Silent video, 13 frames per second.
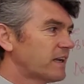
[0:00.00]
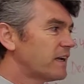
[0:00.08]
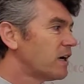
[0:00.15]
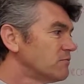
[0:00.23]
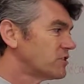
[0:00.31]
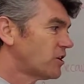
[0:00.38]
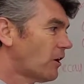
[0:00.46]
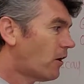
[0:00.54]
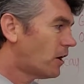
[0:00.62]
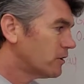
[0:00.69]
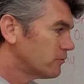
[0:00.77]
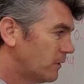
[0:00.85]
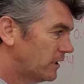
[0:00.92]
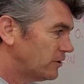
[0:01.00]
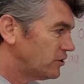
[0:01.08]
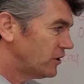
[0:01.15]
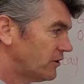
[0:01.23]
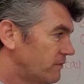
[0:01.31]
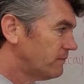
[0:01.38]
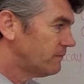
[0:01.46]
comes the hard
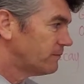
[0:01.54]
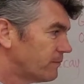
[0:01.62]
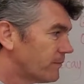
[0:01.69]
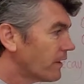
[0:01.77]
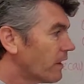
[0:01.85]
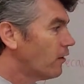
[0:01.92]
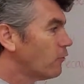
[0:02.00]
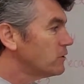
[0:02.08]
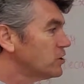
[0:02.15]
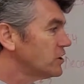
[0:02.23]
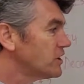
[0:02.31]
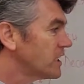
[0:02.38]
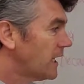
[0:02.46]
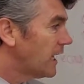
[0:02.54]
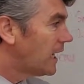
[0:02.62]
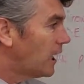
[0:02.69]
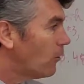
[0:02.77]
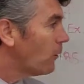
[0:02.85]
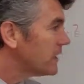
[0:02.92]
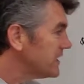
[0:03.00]
question, which is,
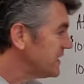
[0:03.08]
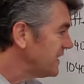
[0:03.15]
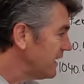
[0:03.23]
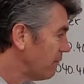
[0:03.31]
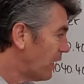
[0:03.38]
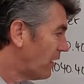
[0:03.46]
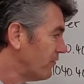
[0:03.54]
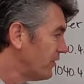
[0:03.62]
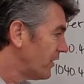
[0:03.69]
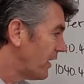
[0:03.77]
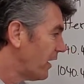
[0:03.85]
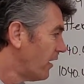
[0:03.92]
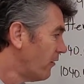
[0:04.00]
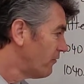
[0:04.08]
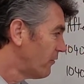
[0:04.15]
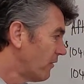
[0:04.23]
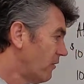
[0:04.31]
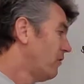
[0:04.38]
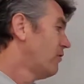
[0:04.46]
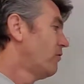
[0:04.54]
what is the amount
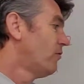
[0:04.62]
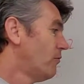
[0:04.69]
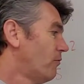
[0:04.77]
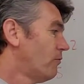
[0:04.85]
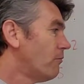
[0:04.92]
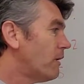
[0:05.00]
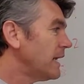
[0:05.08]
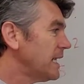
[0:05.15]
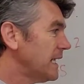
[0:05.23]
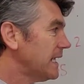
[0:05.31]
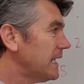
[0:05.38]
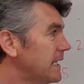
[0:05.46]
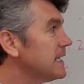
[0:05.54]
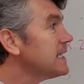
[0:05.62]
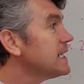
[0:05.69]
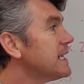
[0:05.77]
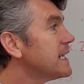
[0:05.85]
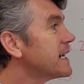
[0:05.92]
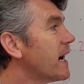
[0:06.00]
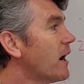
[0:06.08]
of money in
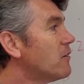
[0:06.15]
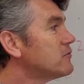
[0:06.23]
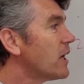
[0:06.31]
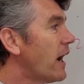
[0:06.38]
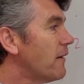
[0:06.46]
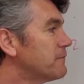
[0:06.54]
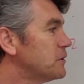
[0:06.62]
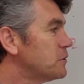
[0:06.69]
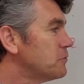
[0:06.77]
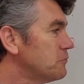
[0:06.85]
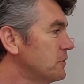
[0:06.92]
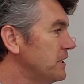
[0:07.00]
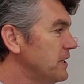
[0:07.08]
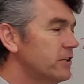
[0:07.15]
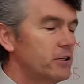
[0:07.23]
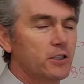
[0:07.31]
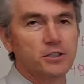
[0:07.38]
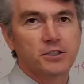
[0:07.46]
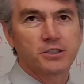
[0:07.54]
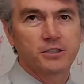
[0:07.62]
the account after 2
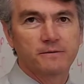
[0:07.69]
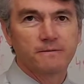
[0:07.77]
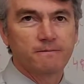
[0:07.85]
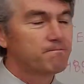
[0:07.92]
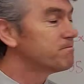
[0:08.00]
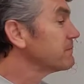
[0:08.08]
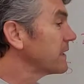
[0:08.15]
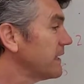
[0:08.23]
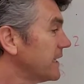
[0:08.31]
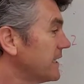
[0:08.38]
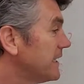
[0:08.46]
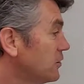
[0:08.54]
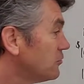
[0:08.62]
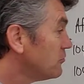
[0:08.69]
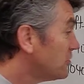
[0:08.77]
years? Did you